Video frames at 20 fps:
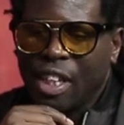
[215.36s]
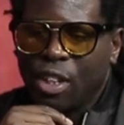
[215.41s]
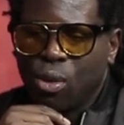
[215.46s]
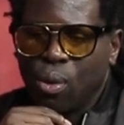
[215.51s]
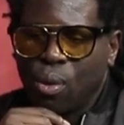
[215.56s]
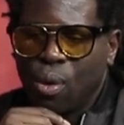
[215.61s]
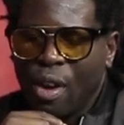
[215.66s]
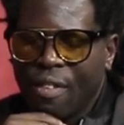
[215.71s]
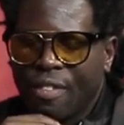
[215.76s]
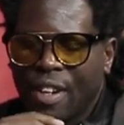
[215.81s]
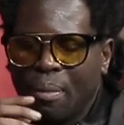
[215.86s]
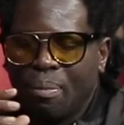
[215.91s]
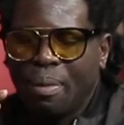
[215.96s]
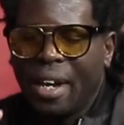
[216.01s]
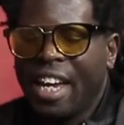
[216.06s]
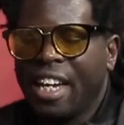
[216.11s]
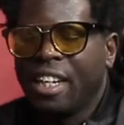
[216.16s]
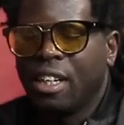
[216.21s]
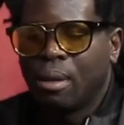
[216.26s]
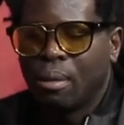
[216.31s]
you know, if I
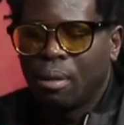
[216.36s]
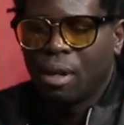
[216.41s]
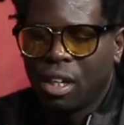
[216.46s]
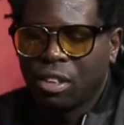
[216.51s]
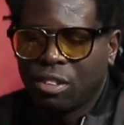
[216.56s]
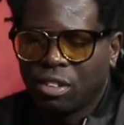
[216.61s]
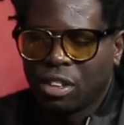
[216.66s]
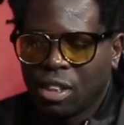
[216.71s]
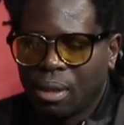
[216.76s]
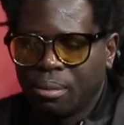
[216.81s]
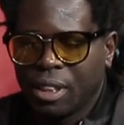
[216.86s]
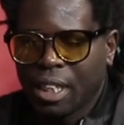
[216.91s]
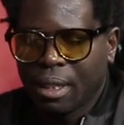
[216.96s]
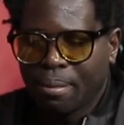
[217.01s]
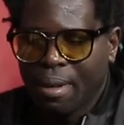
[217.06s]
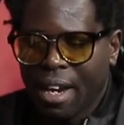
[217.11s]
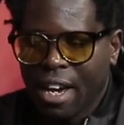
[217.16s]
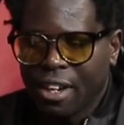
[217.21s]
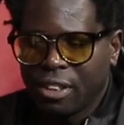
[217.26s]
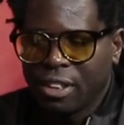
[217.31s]
paint a
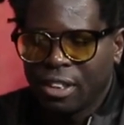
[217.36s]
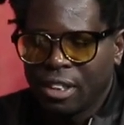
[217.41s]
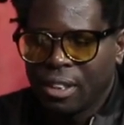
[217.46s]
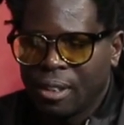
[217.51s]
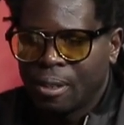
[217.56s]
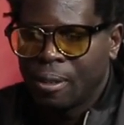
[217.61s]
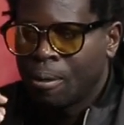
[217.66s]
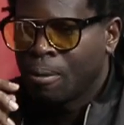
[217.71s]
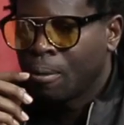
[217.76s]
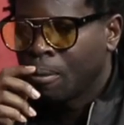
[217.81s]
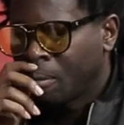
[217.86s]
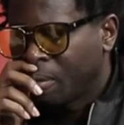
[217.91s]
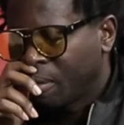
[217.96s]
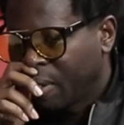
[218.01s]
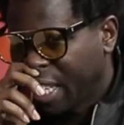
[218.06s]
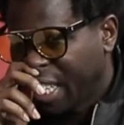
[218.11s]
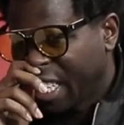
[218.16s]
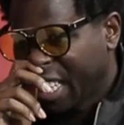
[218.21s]
subject matter, mm-hmm,